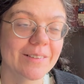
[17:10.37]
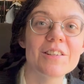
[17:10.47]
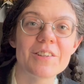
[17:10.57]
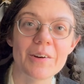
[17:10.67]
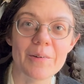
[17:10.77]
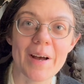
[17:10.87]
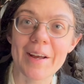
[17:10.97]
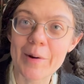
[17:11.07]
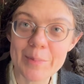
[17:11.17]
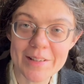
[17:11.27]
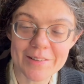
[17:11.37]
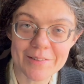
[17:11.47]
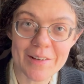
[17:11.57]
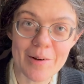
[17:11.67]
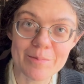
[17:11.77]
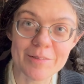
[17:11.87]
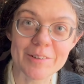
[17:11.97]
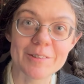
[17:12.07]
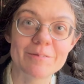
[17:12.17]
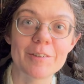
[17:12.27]
So I hope this was
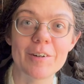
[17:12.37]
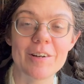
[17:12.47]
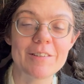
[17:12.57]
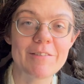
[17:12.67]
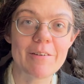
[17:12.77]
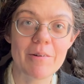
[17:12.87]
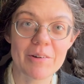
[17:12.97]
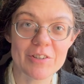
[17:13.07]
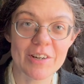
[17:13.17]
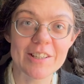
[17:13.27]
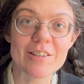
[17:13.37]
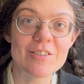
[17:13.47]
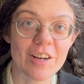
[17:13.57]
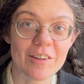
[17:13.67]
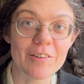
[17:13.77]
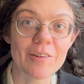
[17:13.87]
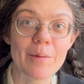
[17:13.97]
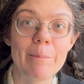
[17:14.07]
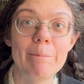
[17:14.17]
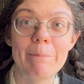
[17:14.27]
helpful for all of you who are trying to
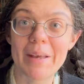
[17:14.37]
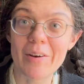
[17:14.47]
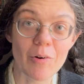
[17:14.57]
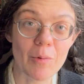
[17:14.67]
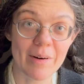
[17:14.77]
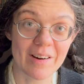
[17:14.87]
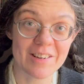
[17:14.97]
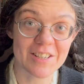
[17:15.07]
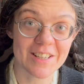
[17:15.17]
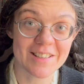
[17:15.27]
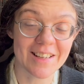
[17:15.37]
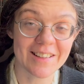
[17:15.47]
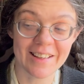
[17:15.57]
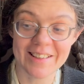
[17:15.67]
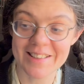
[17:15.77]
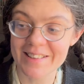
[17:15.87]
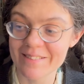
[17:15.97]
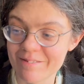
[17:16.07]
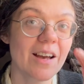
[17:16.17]
juggle big old projects like this.